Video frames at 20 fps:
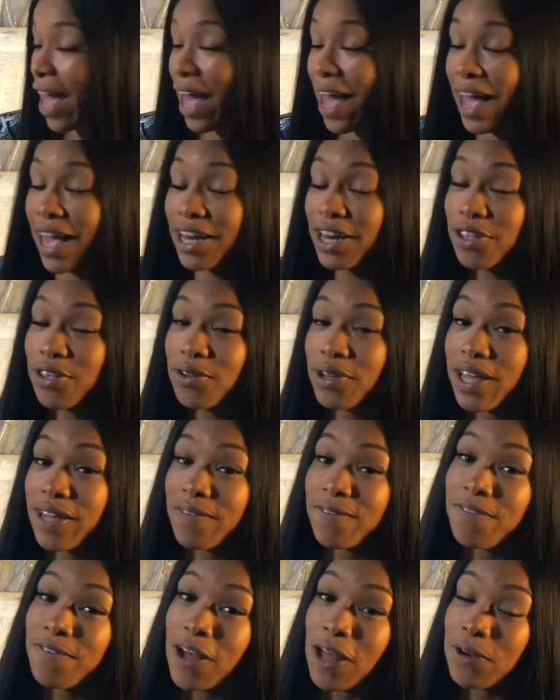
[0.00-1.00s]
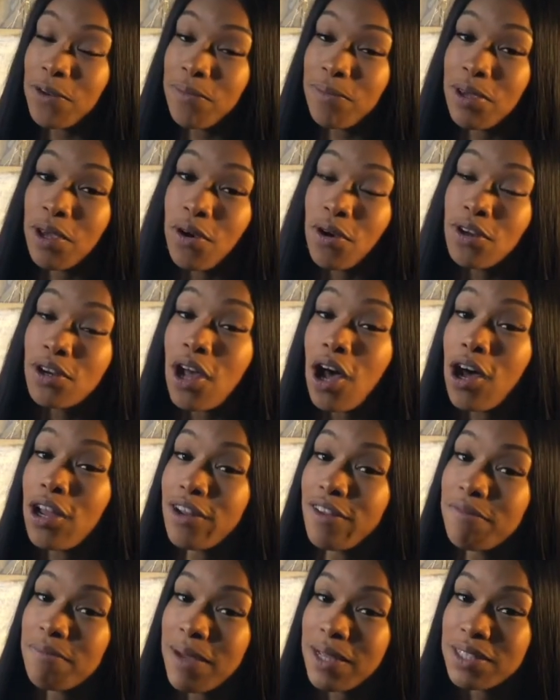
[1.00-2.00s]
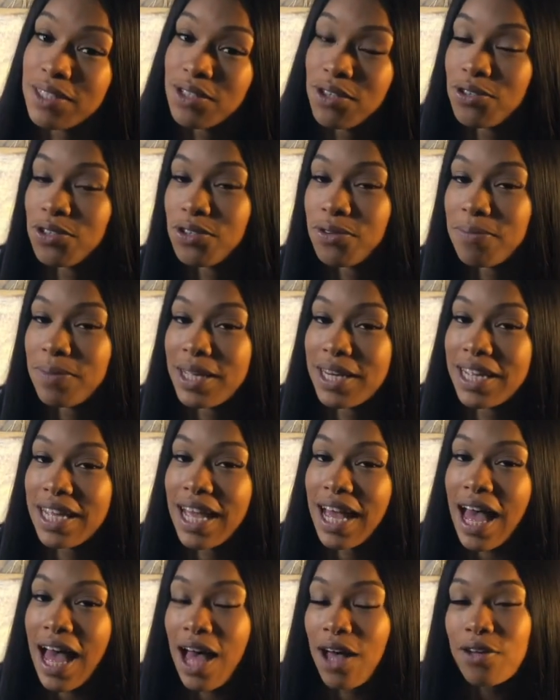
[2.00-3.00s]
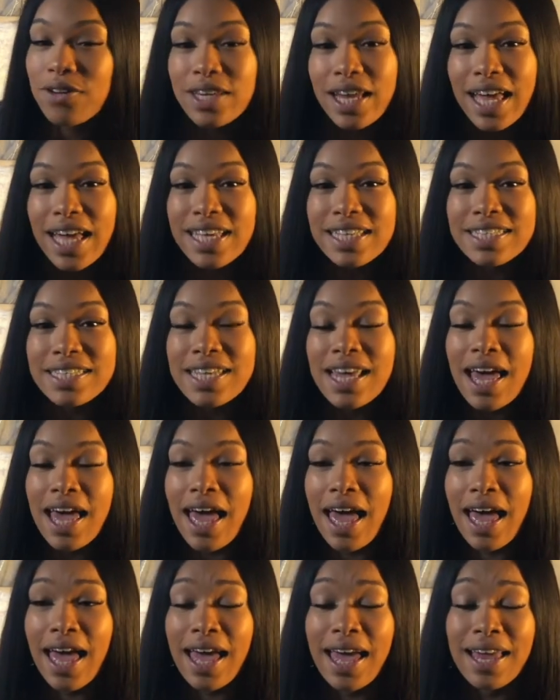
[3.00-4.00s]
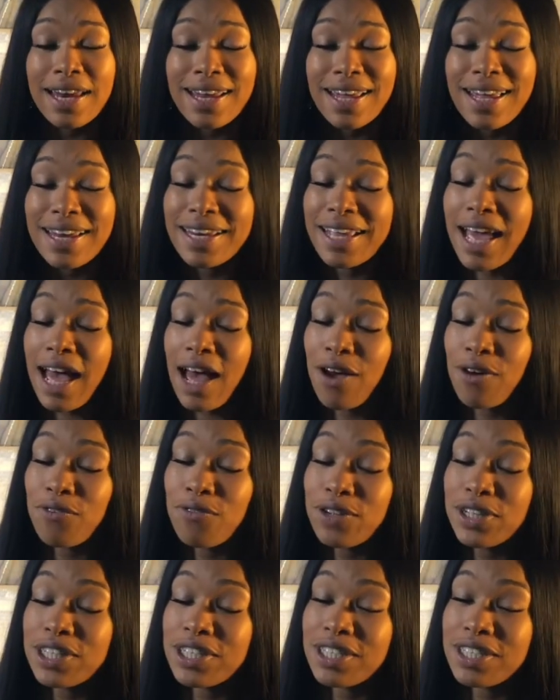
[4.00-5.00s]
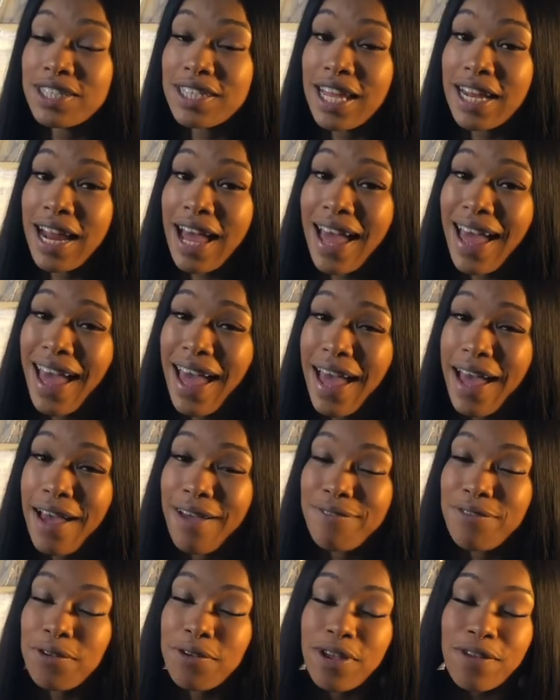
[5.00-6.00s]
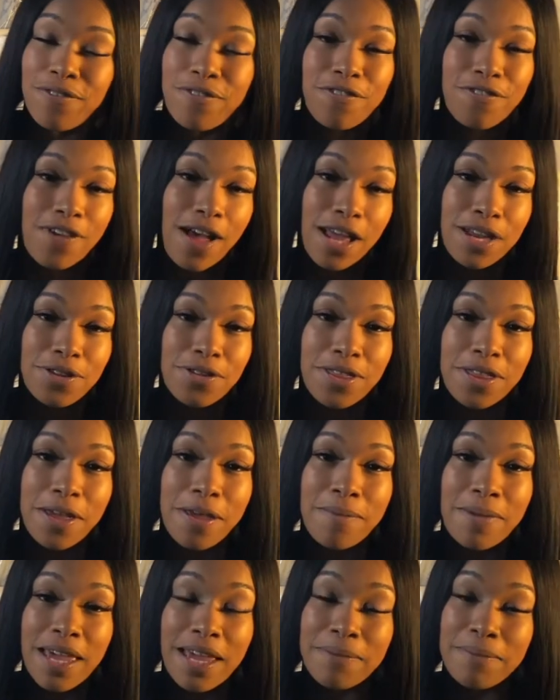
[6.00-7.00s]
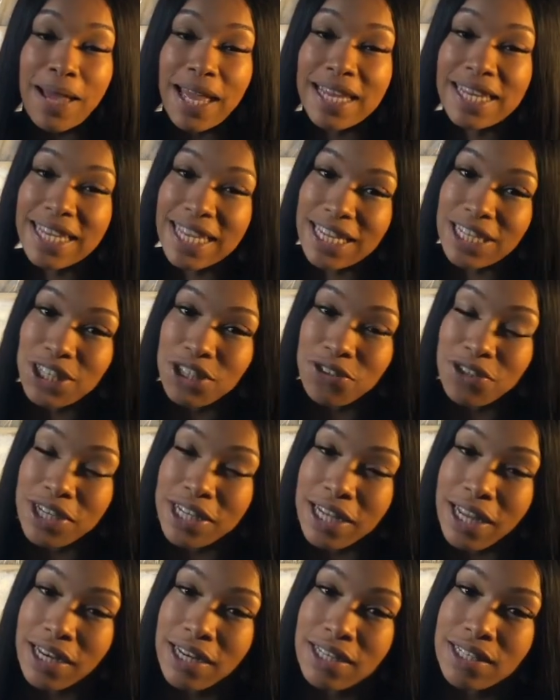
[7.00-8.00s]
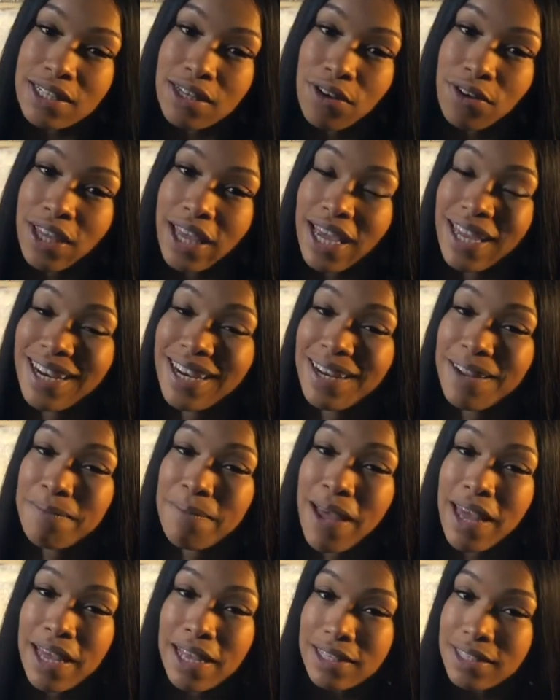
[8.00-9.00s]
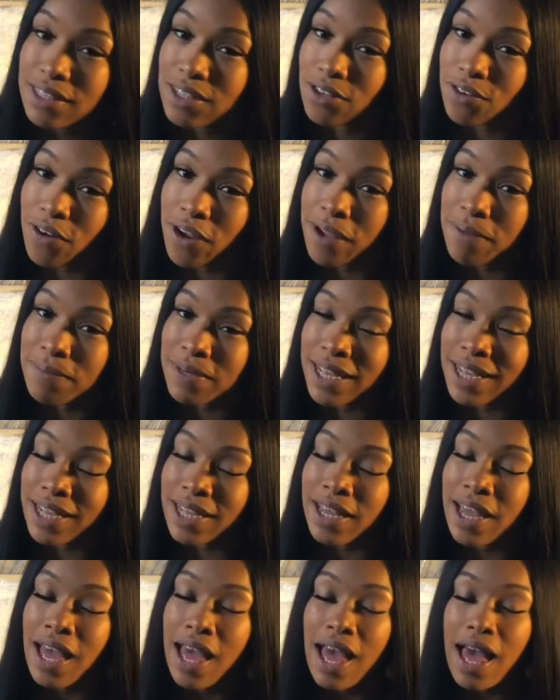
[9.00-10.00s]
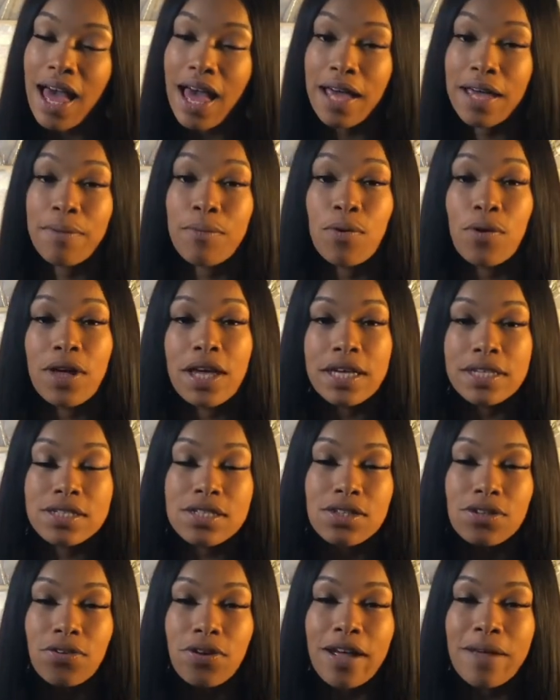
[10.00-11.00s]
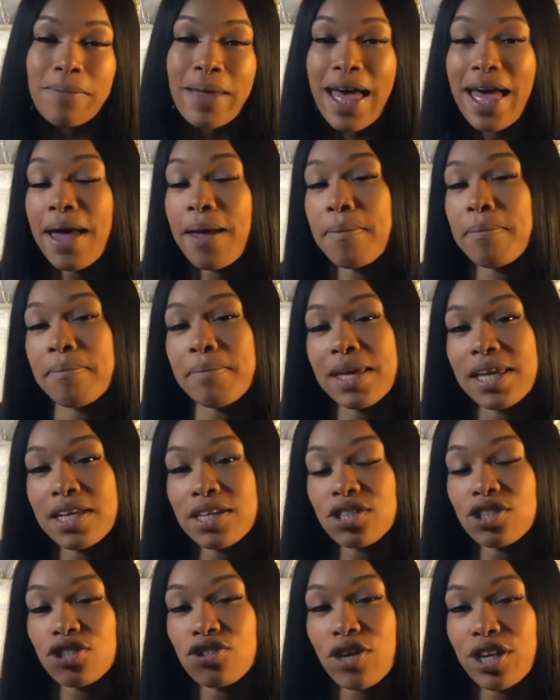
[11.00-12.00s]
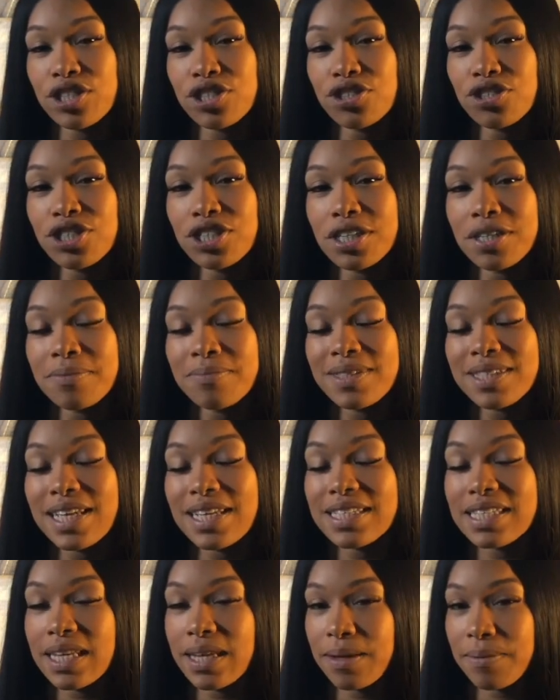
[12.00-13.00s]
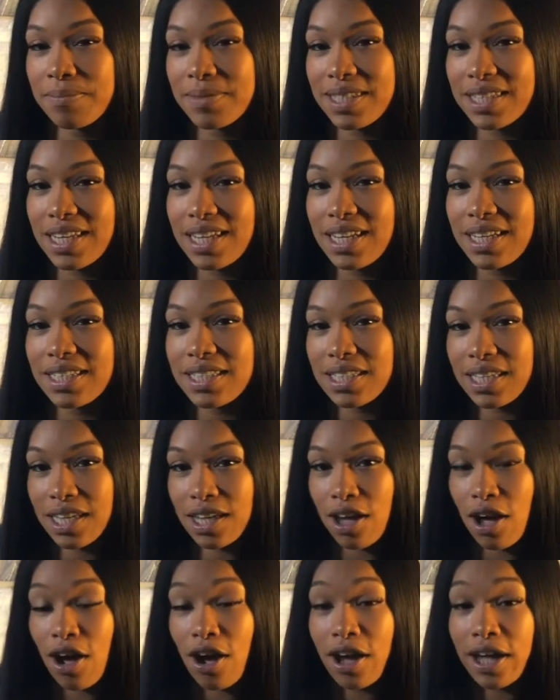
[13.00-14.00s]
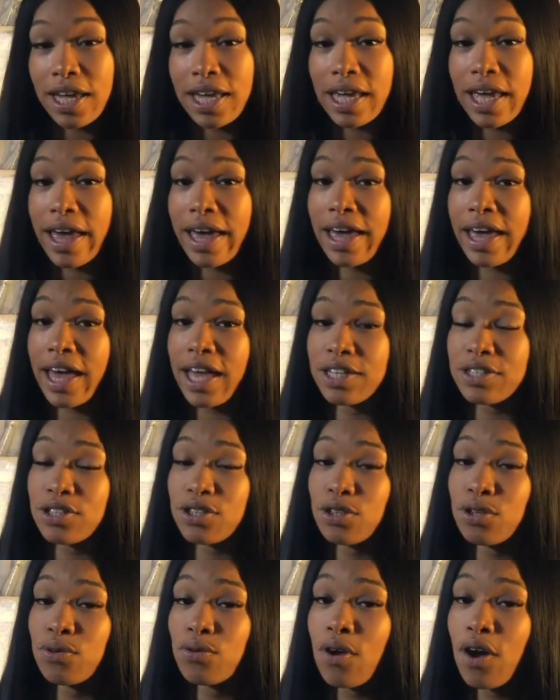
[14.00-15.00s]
And you can follow me on all of my social media outlets and any outreaches that I have. You can follow them in my link tree that is located in my Instagram link. I am on Instagram at Ms. TreasureGemz. That's MZTreasureGemz.